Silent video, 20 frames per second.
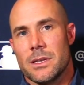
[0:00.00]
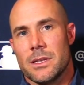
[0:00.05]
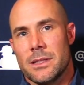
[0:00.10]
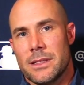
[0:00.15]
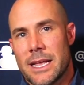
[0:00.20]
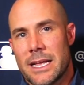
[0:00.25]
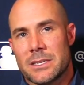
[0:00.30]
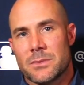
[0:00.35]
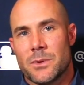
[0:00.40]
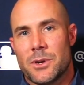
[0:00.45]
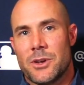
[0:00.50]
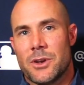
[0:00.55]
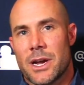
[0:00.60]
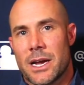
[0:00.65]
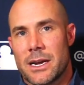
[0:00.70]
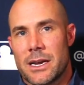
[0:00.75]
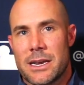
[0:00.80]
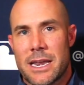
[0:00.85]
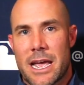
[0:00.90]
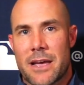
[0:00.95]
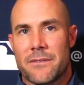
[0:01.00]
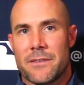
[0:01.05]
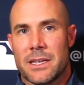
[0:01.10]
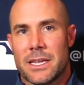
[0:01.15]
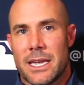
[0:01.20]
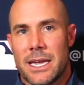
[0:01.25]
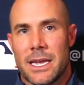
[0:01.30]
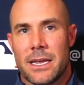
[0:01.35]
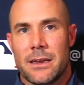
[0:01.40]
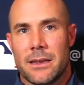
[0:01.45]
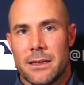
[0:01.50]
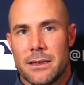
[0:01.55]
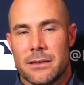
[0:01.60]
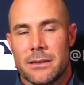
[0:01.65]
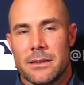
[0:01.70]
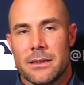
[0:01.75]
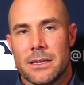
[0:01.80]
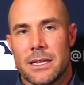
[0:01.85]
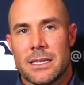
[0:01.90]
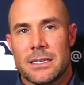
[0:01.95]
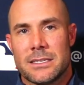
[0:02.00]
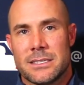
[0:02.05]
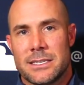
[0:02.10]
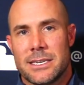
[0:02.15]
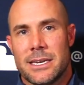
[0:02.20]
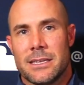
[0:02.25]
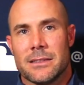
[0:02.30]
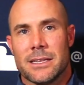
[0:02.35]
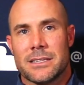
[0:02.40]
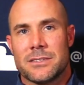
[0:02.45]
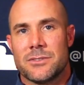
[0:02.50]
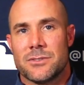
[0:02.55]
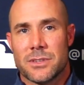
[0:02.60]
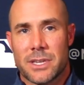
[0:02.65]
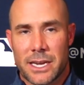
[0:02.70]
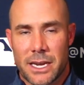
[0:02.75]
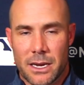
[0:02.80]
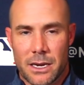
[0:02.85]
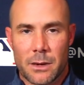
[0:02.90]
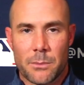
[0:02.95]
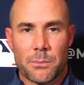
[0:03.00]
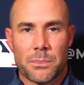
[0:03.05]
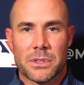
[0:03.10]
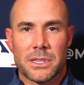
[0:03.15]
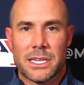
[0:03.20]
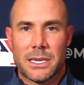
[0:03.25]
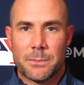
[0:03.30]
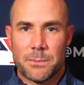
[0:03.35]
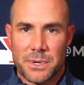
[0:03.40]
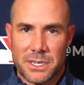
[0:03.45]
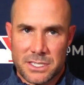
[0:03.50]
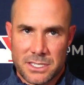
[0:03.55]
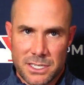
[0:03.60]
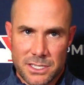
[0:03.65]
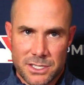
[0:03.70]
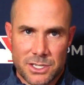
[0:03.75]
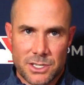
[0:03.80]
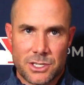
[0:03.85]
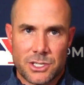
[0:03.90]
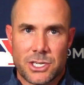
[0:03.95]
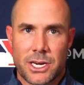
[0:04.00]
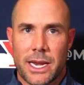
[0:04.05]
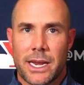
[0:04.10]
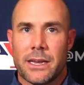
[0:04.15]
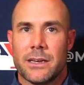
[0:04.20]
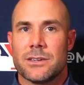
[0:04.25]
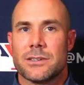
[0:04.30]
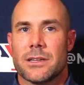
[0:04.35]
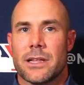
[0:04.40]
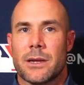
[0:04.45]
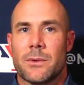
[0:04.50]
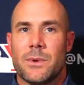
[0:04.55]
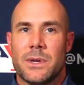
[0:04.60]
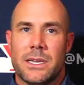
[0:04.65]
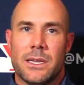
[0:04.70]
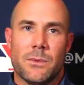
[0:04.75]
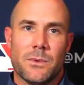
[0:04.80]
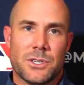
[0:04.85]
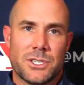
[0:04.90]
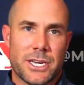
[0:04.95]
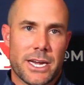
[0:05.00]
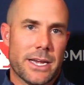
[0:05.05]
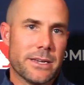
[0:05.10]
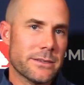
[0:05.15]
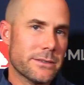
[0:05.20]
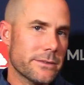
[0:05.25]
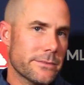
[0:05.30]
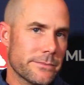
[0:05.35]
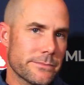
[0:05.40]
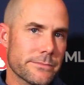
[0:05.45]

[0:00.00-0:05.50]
that's when you kind of navigate and see, unless there's a complete position change like we did with Jazz.